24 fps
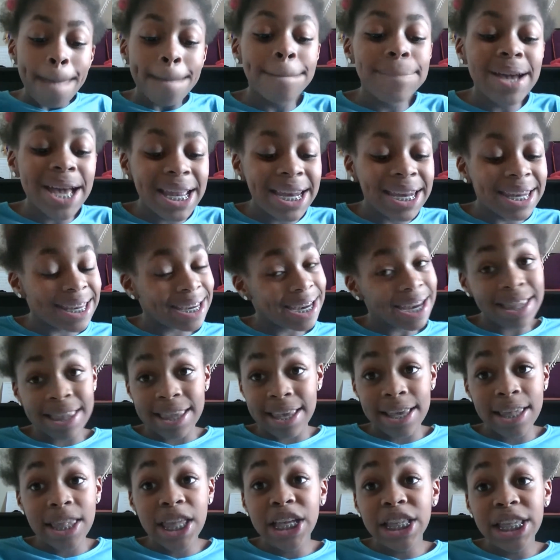But
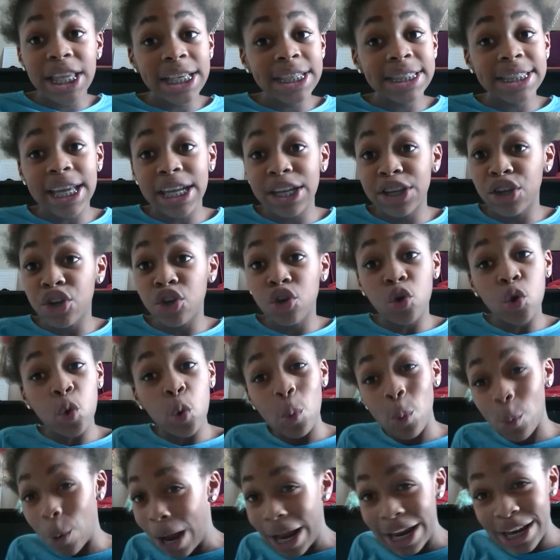these are things I do
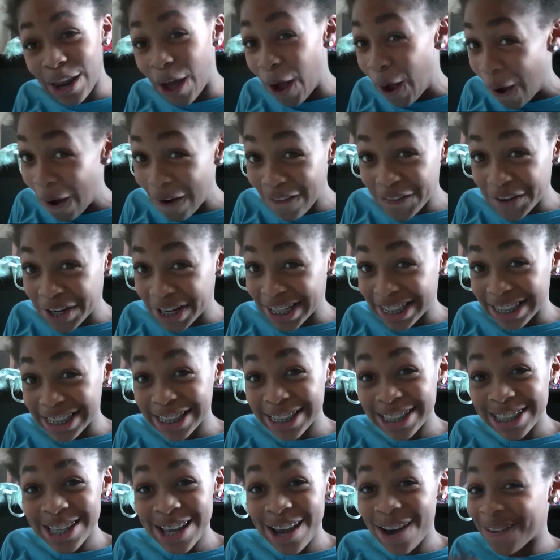quite often.
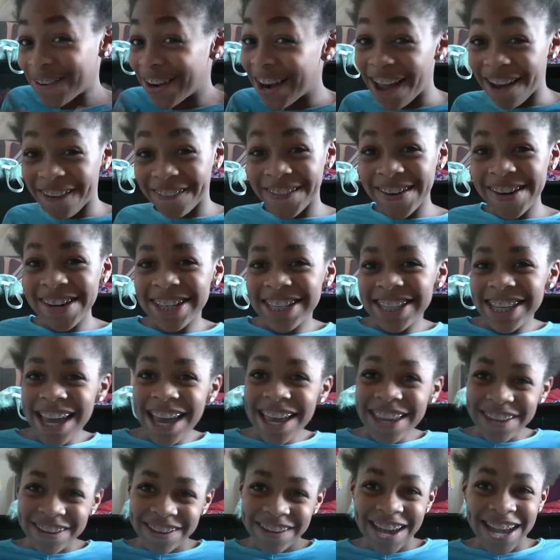So now I'm going to
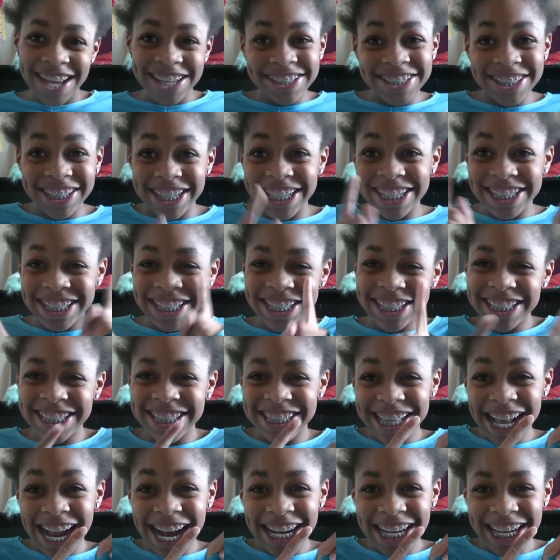tell you guys. So let's get
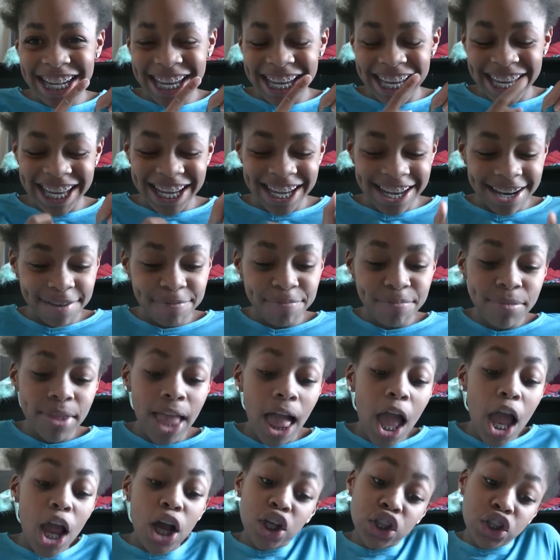started.
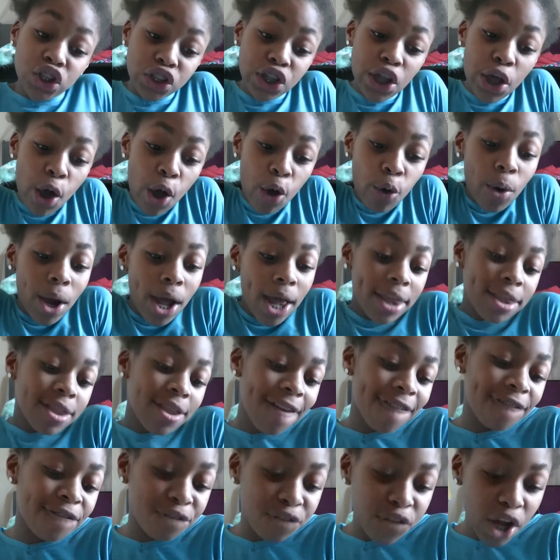So
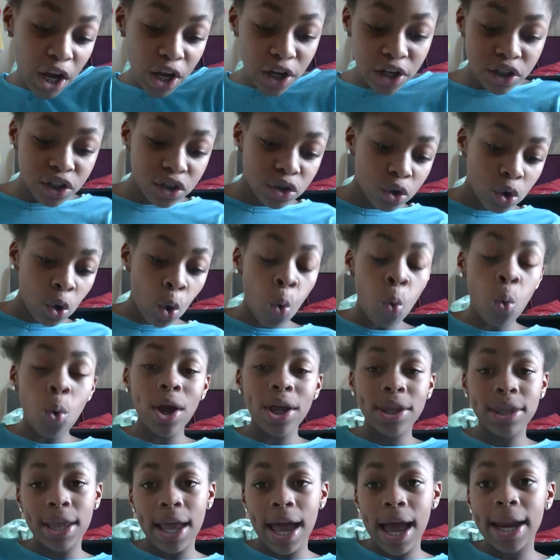the first
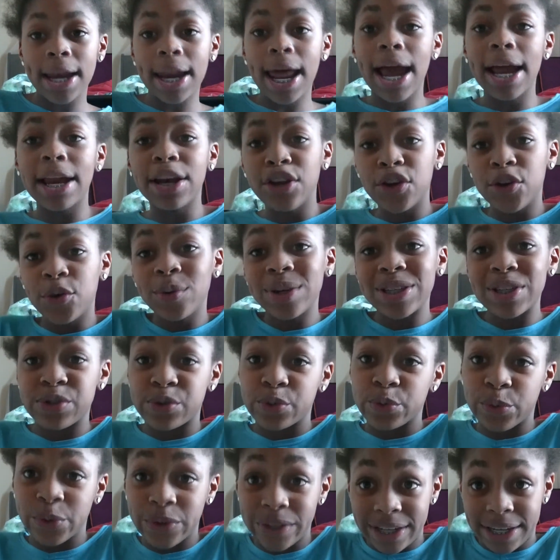one that I do
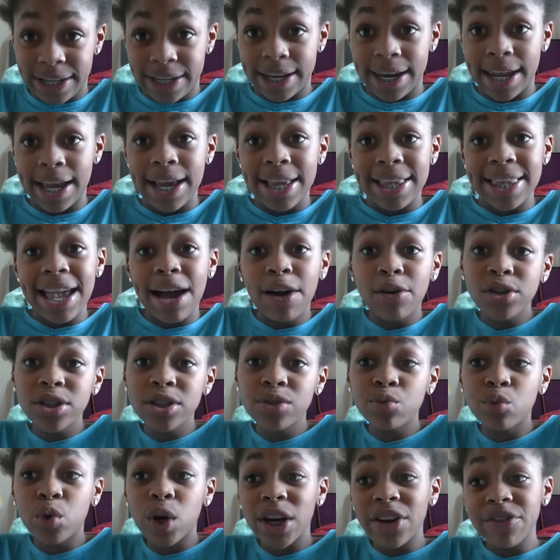is read. That
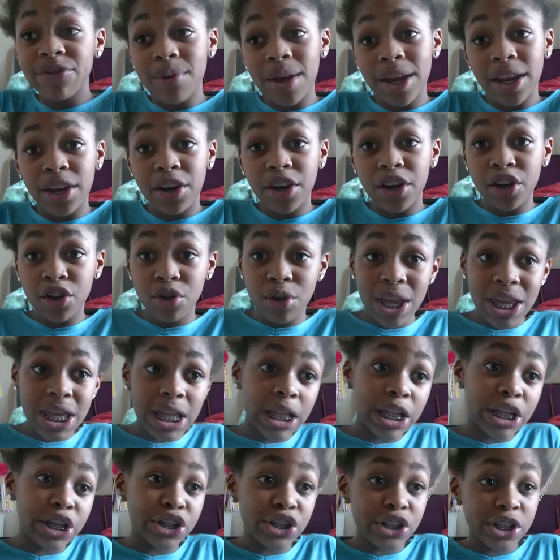was one of my New Year's
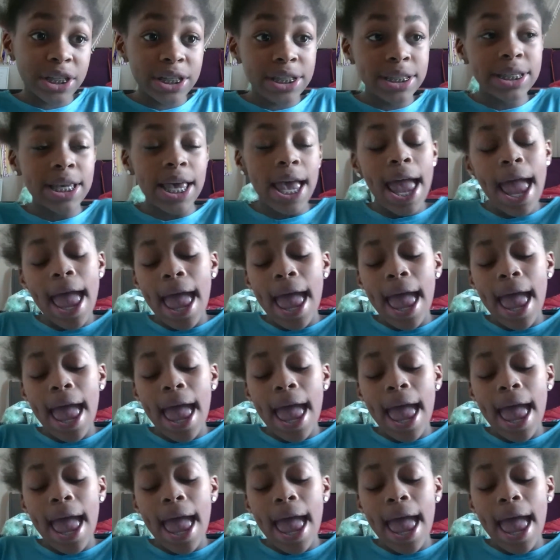resolutions.